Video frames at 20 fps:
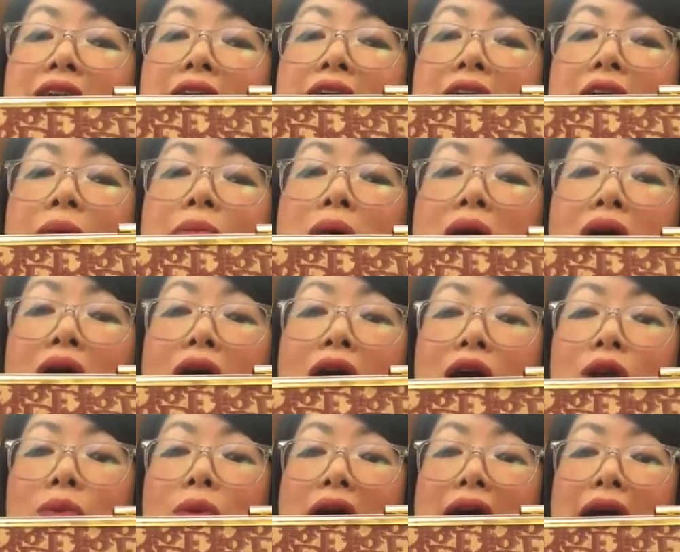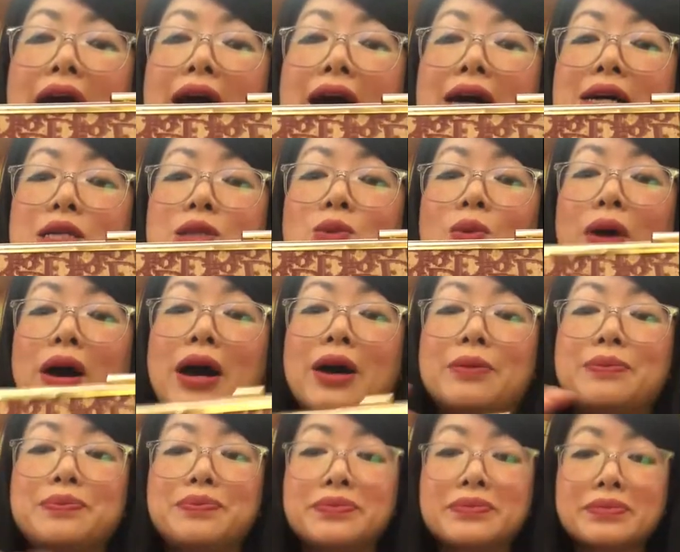um, hardware as
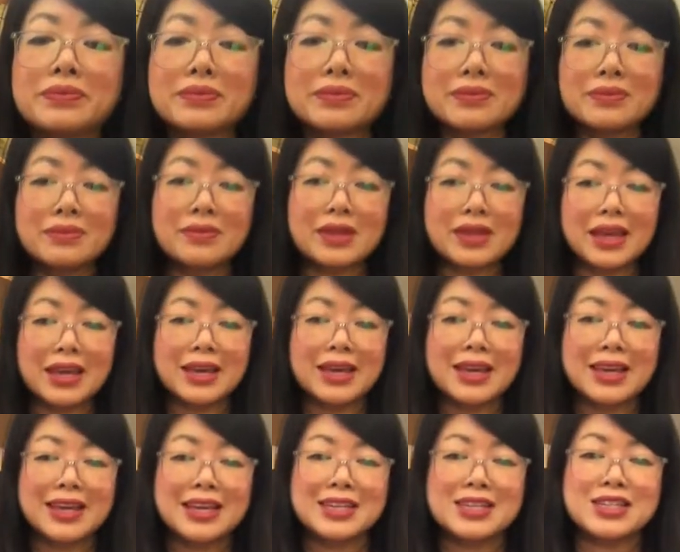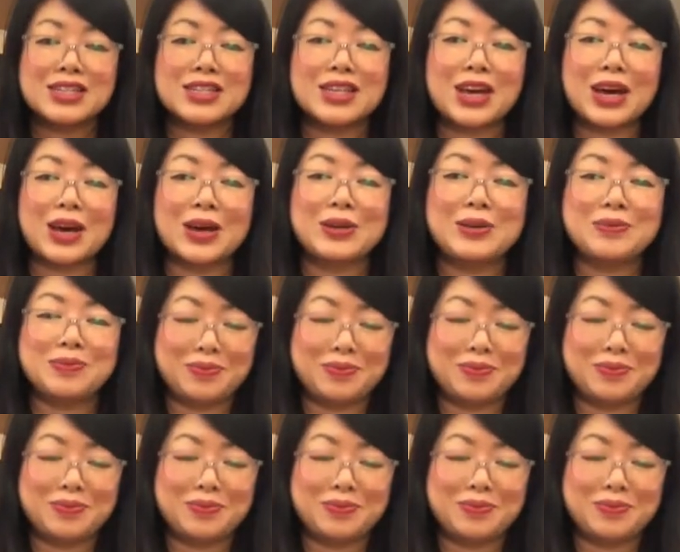well so